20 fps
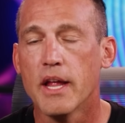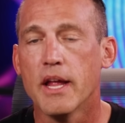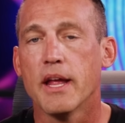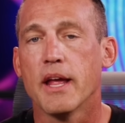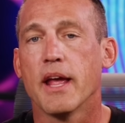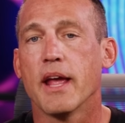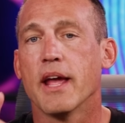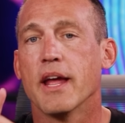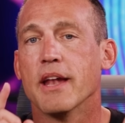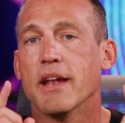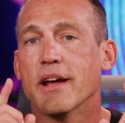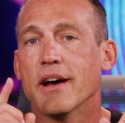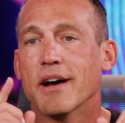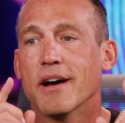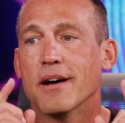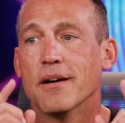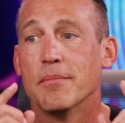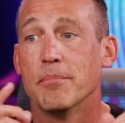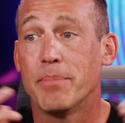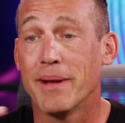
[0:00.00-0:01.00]
and
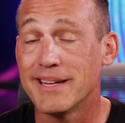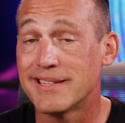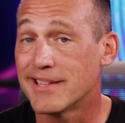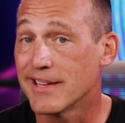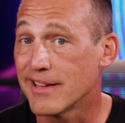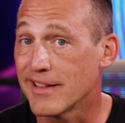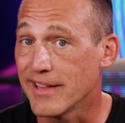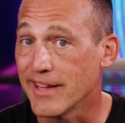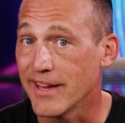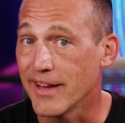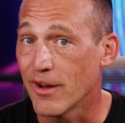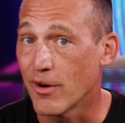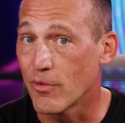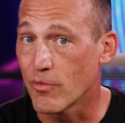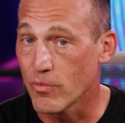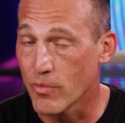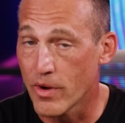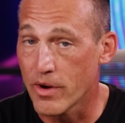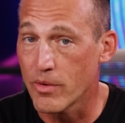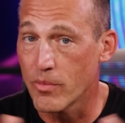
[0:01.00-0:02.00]
uh, basically
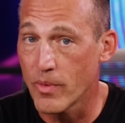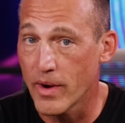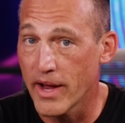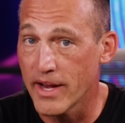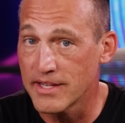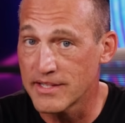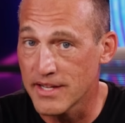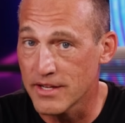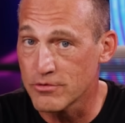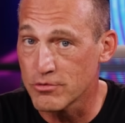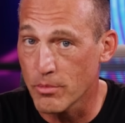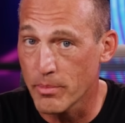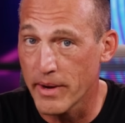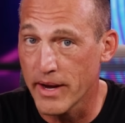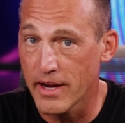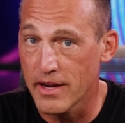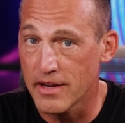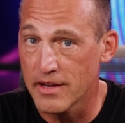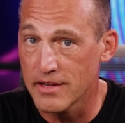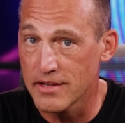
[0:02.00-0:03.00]
runaway central
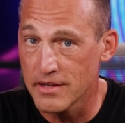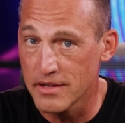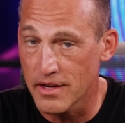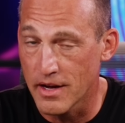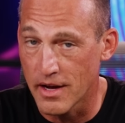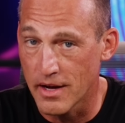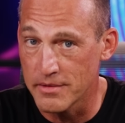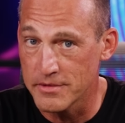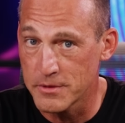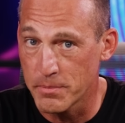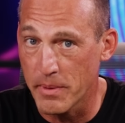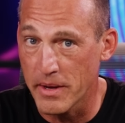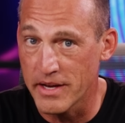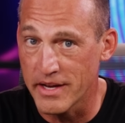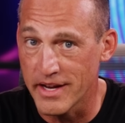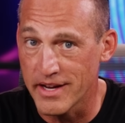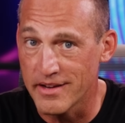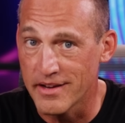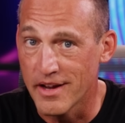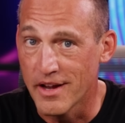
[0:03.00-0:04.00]
bank uh,
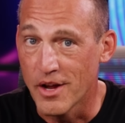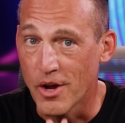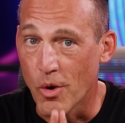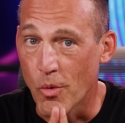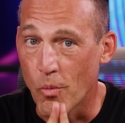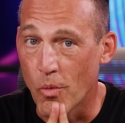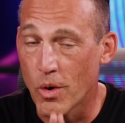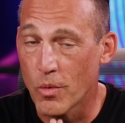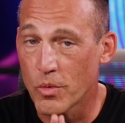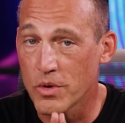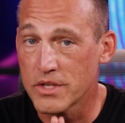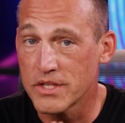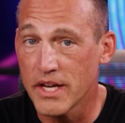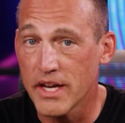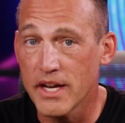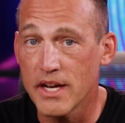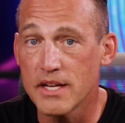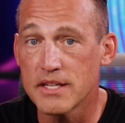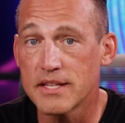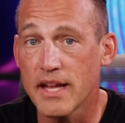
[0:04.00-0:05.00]
spending, what we're
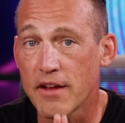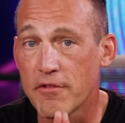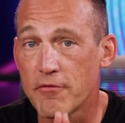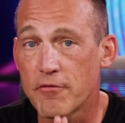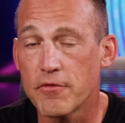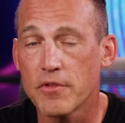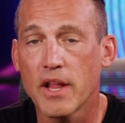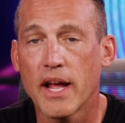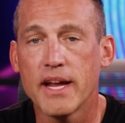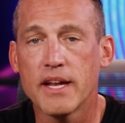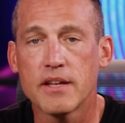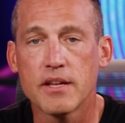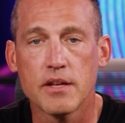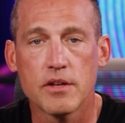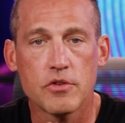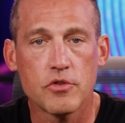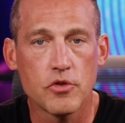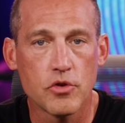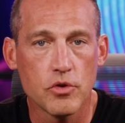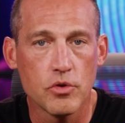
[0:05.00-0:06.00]
seeing is a flight
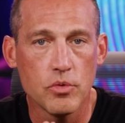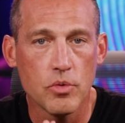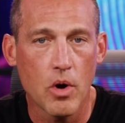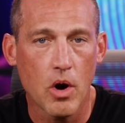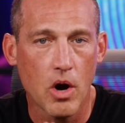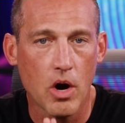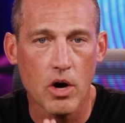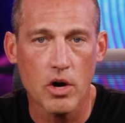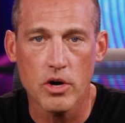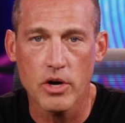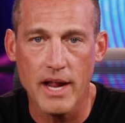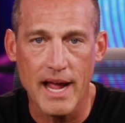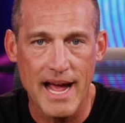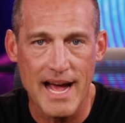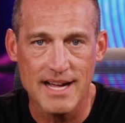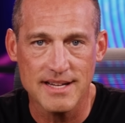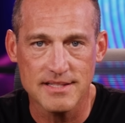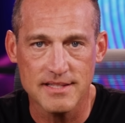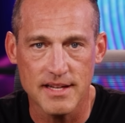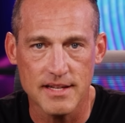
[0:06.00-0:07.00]
to hard
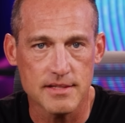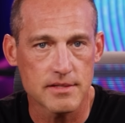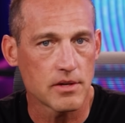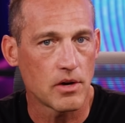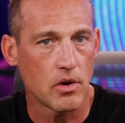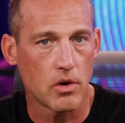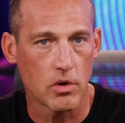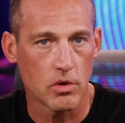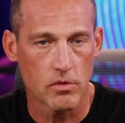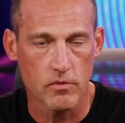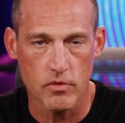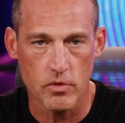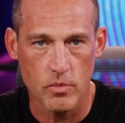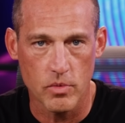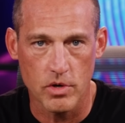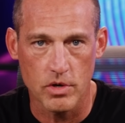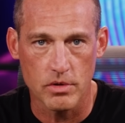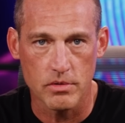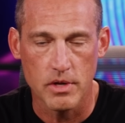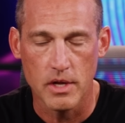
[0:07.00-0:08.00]
assets all over the
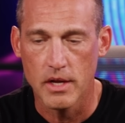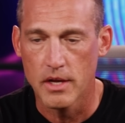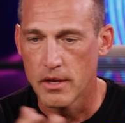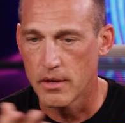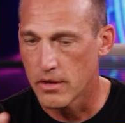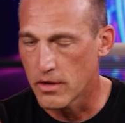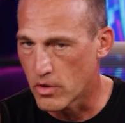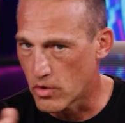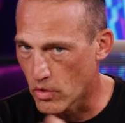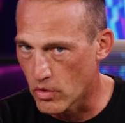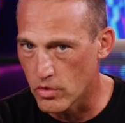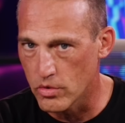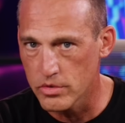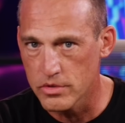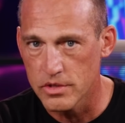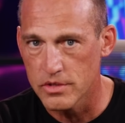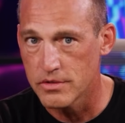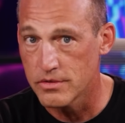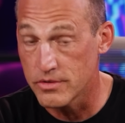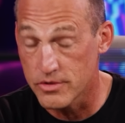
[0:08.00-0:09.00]
world.
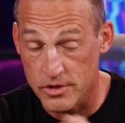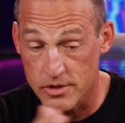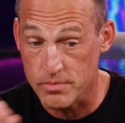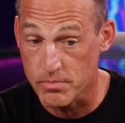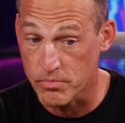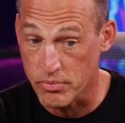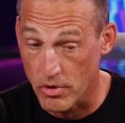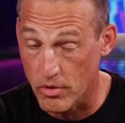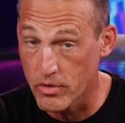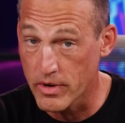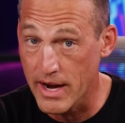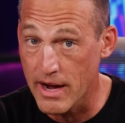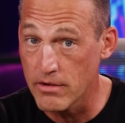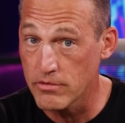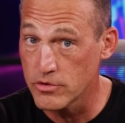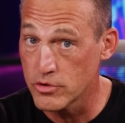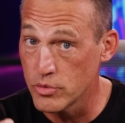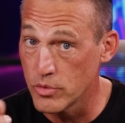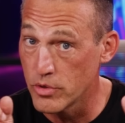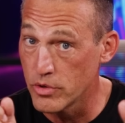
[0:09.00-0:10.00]
Gold just broke
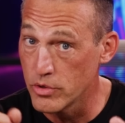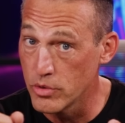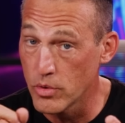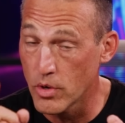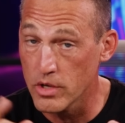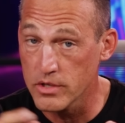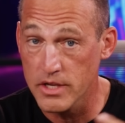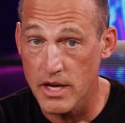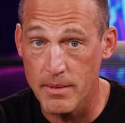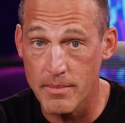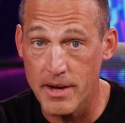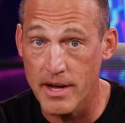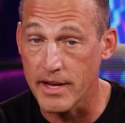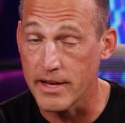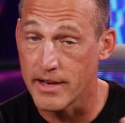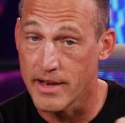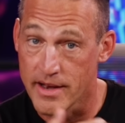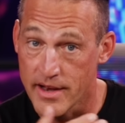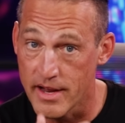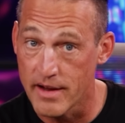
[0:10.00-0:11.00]
out to a new all-time
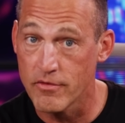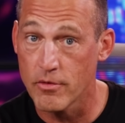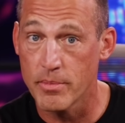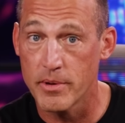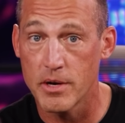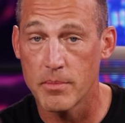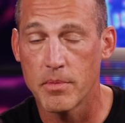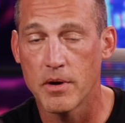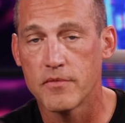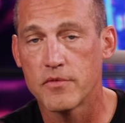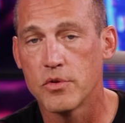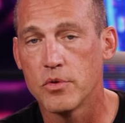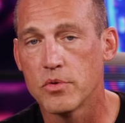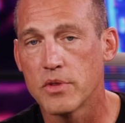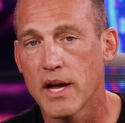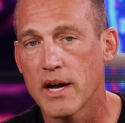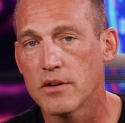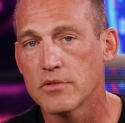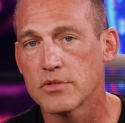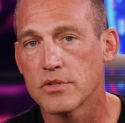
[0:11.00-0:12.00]
high. Never been above two
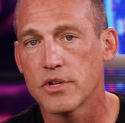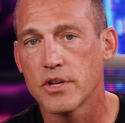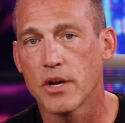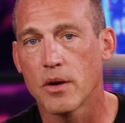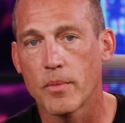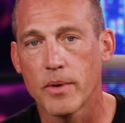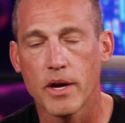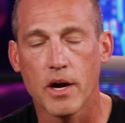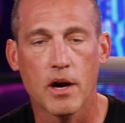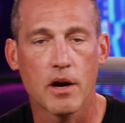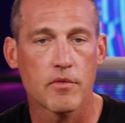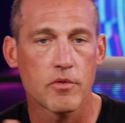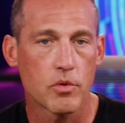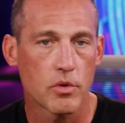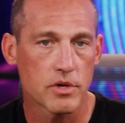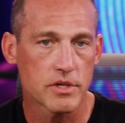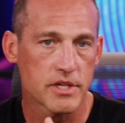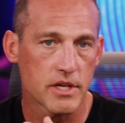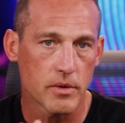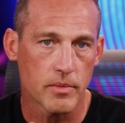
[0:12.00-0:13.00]
thousand. Here we are, of
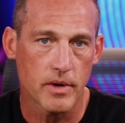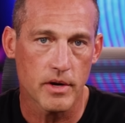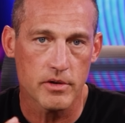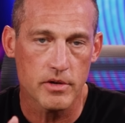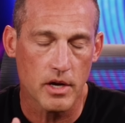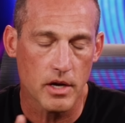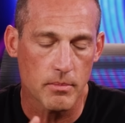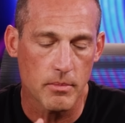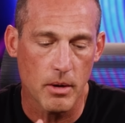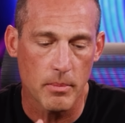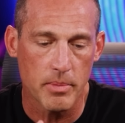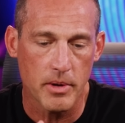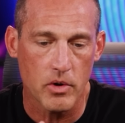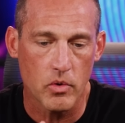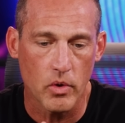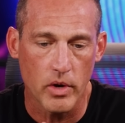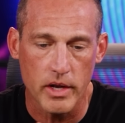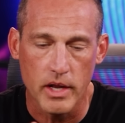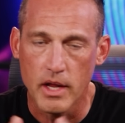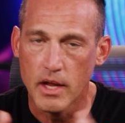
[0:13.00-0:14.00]
course, here we are talking about
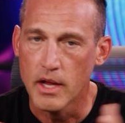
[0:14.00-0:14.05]
Bitcoin,